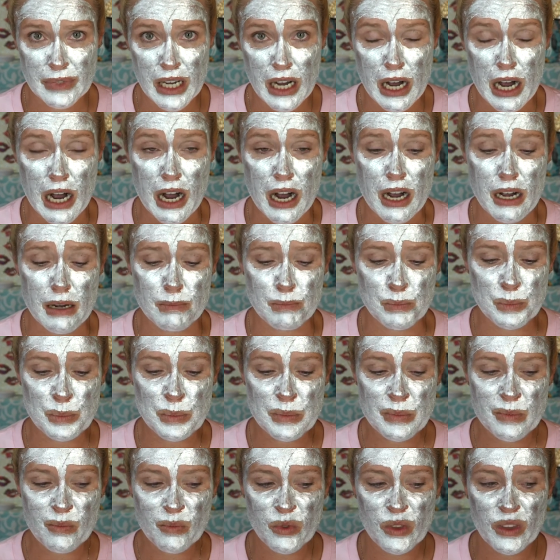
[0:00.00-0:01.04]
Um,
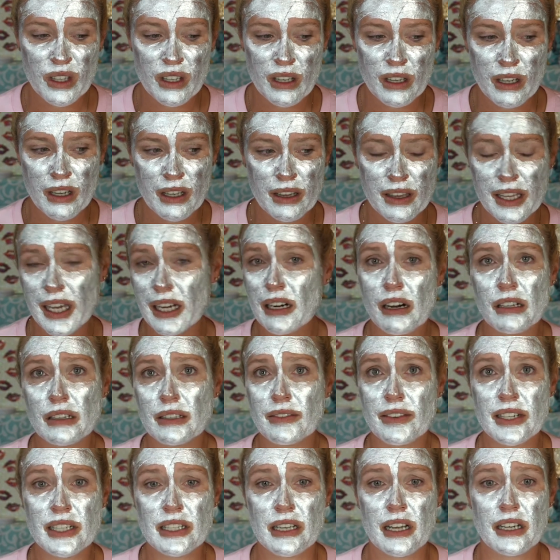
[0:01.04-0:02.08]
then all
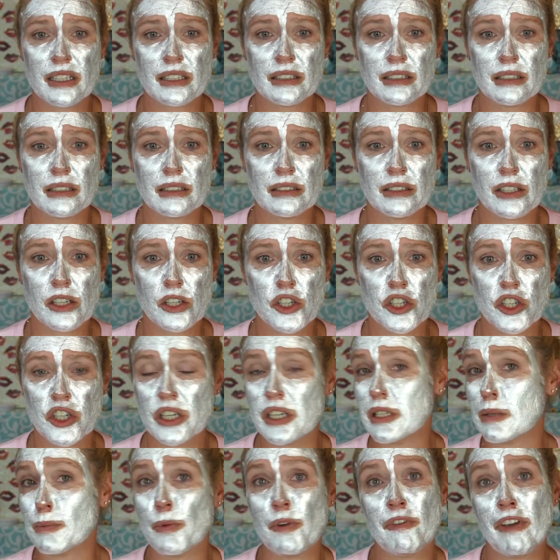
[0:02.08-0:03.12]
of a sudden,
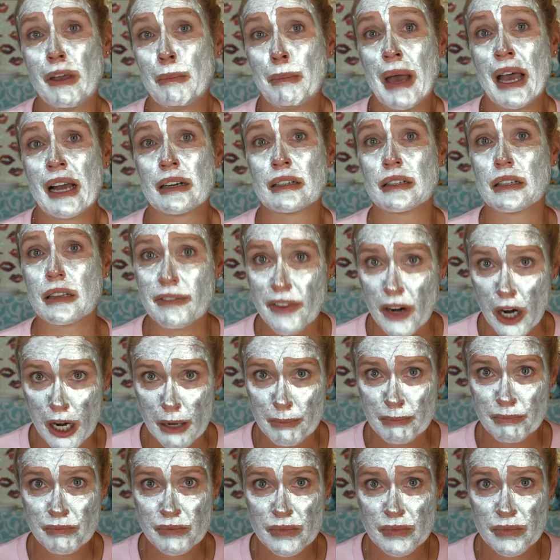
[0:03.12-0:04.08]
she's moving back to the farm.